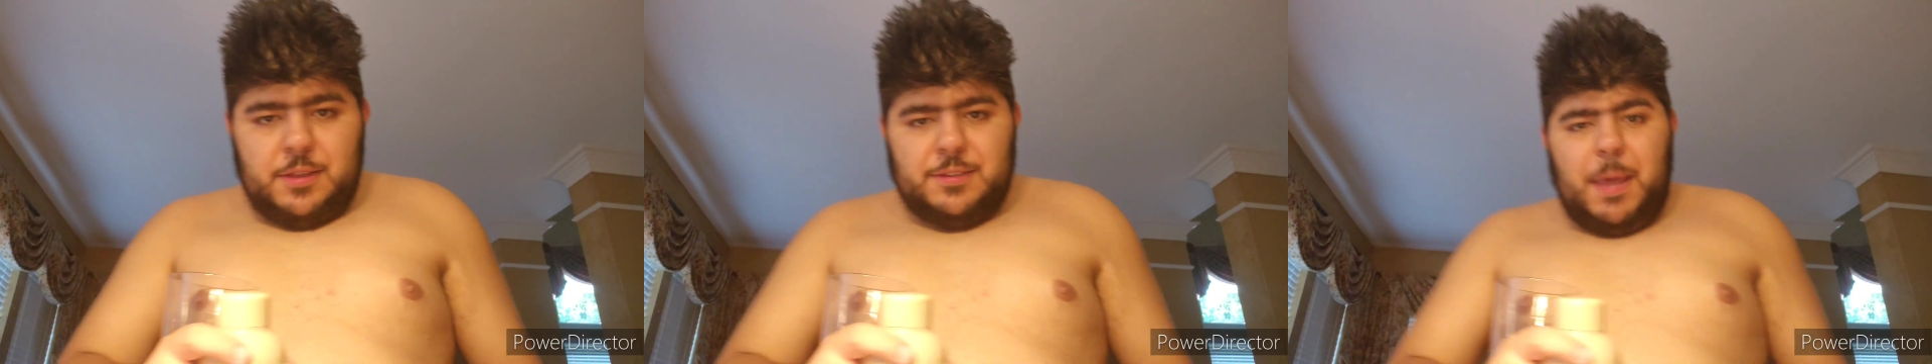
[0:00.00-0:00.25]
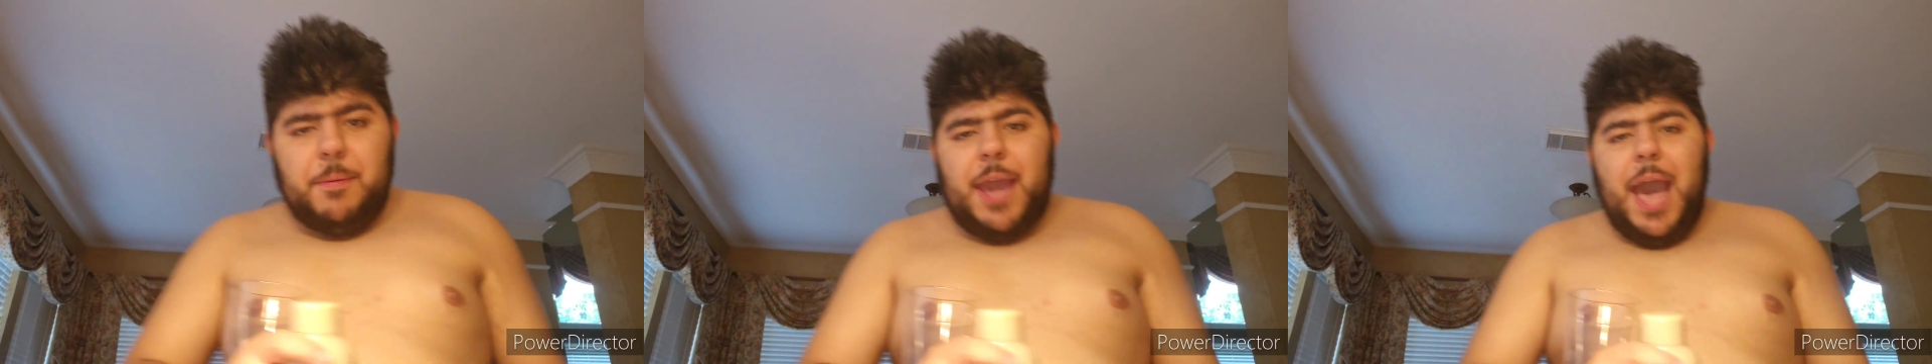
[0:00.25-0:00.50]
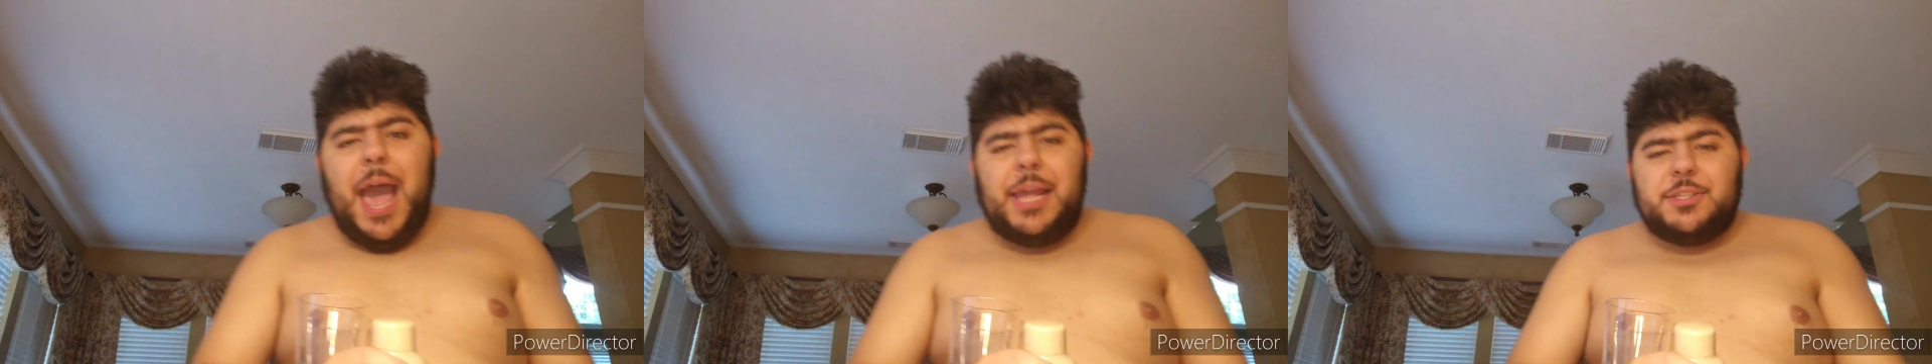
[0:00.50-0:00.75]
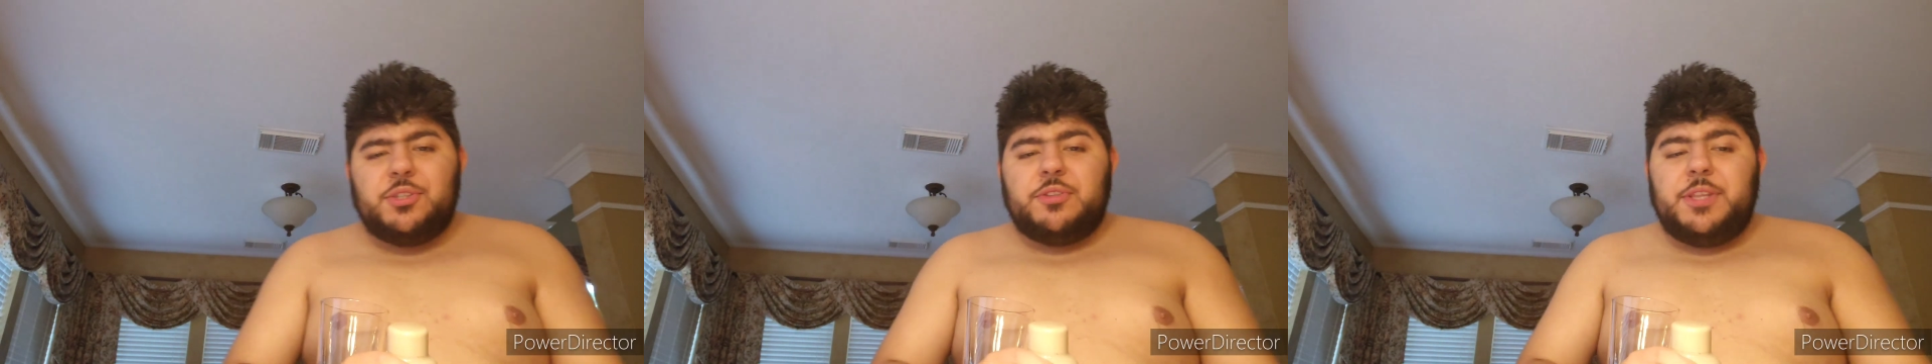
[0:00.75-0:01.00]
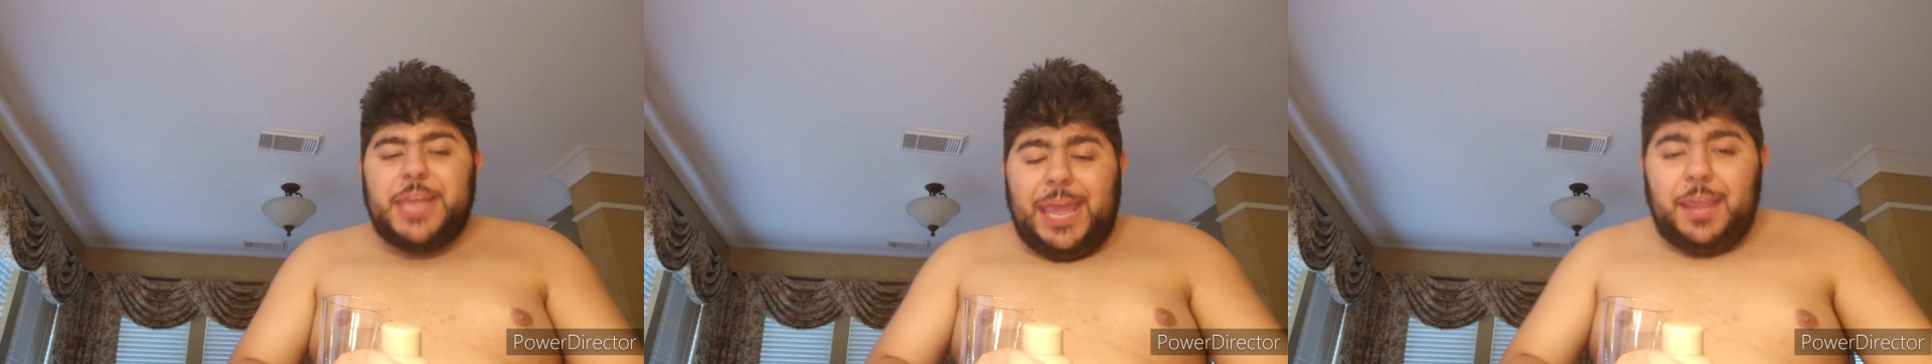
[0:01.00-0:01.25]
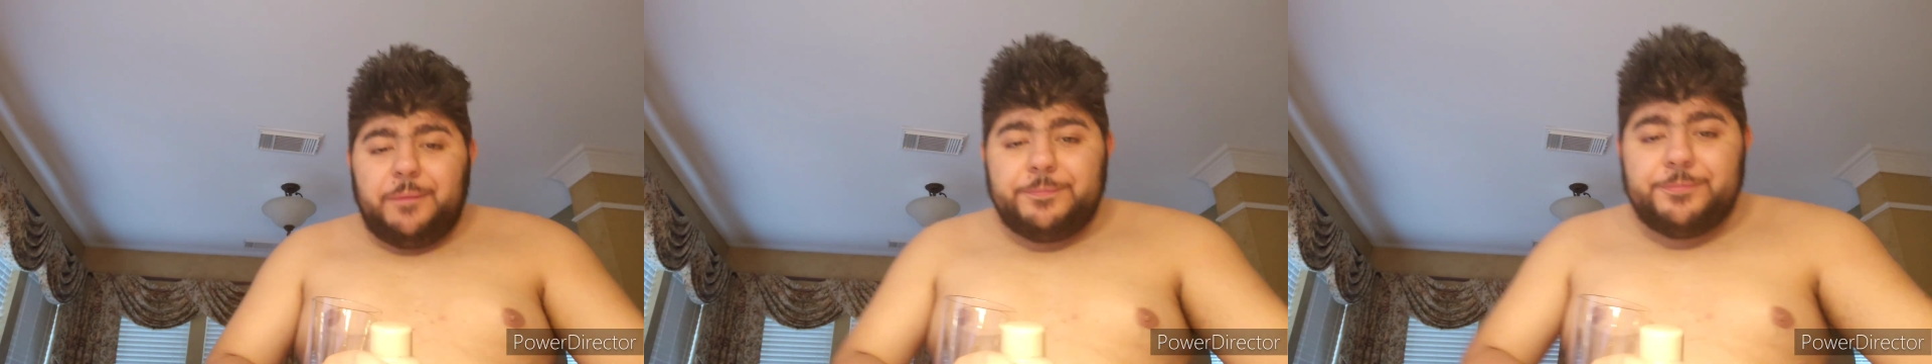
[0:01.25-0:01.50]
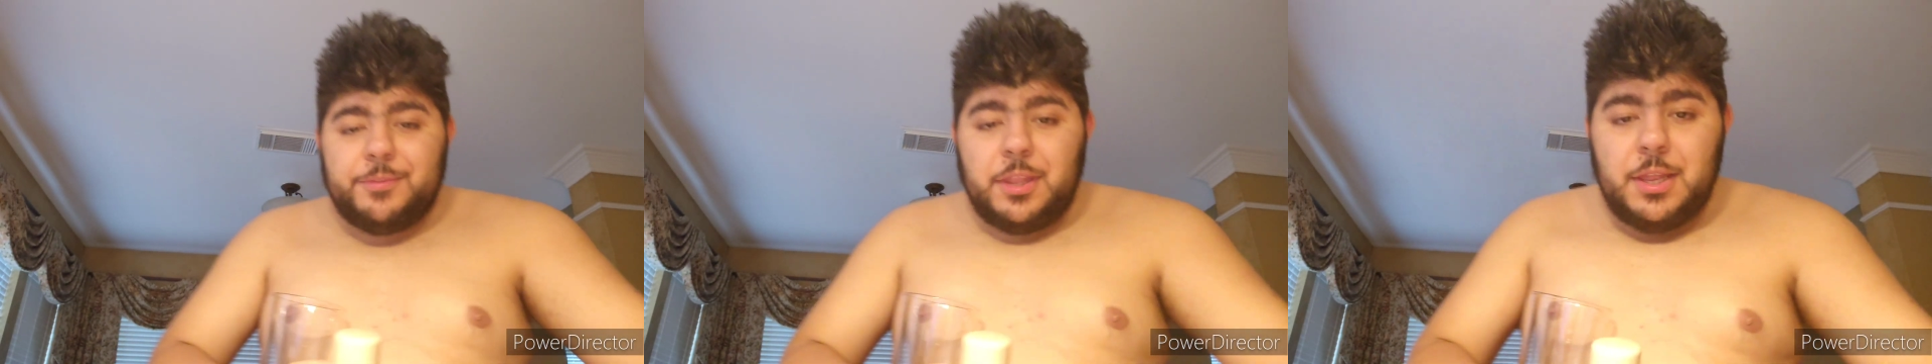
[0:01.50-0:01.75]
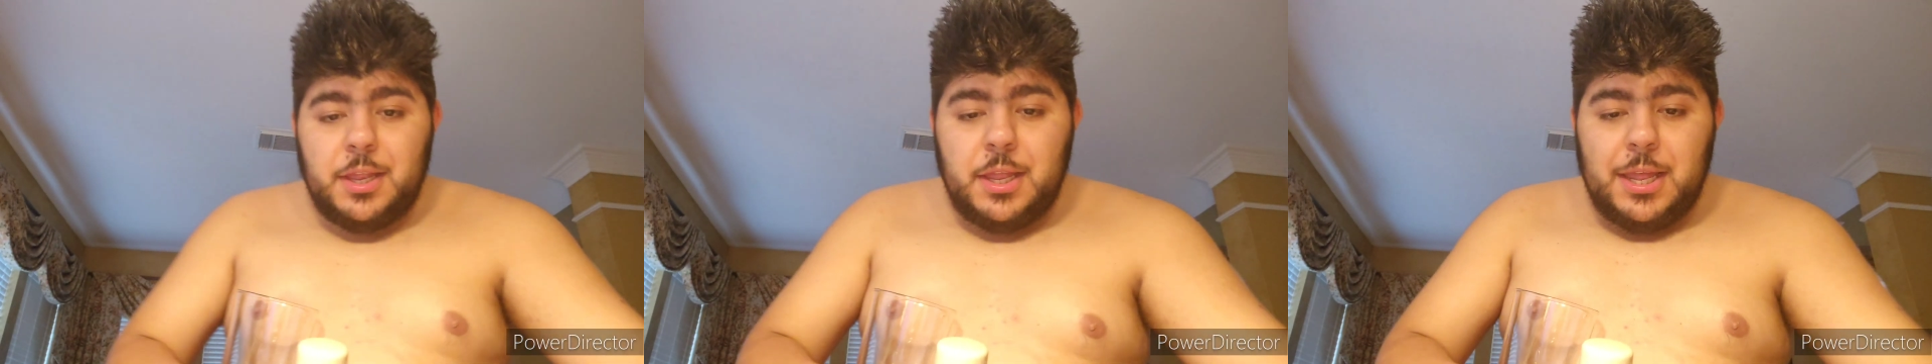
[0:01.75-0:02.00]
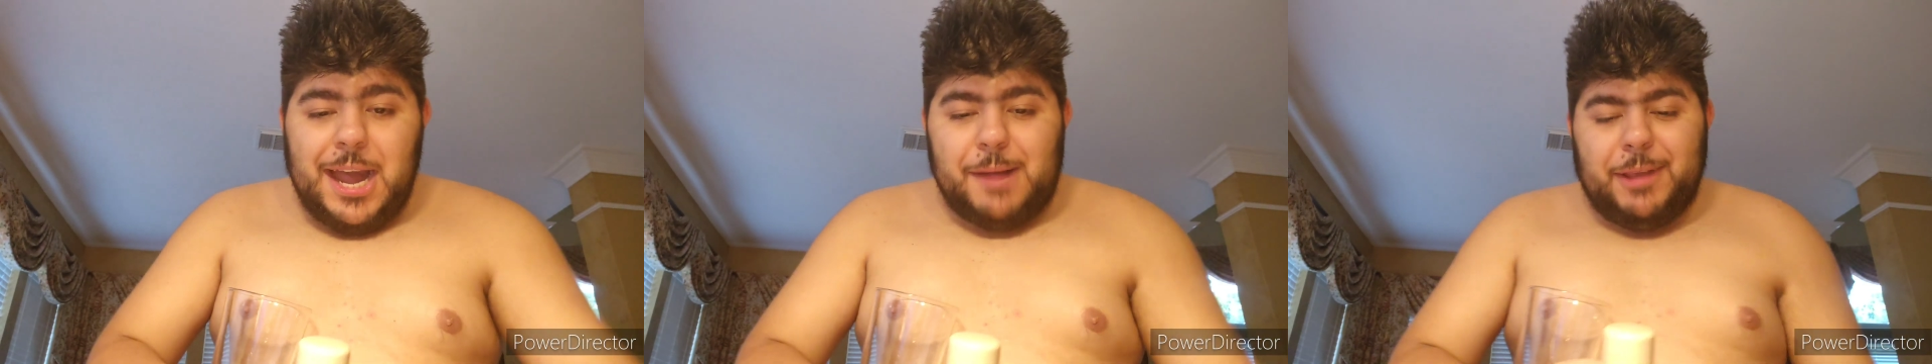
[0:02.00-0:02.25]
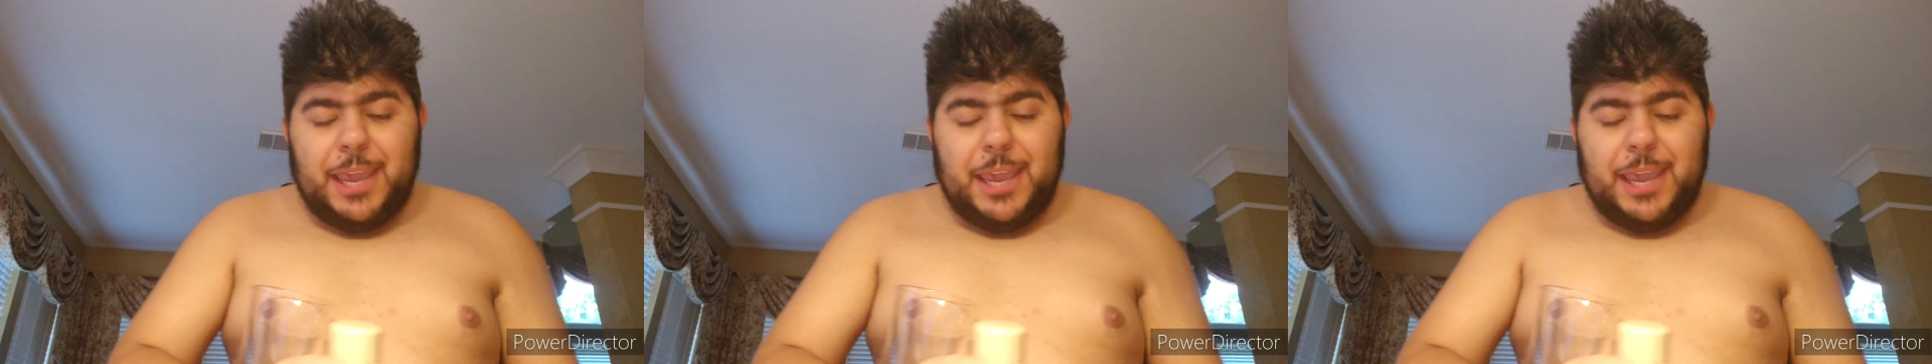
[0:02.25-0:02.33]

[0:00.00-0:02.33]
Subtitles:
Sup guys, so today I'm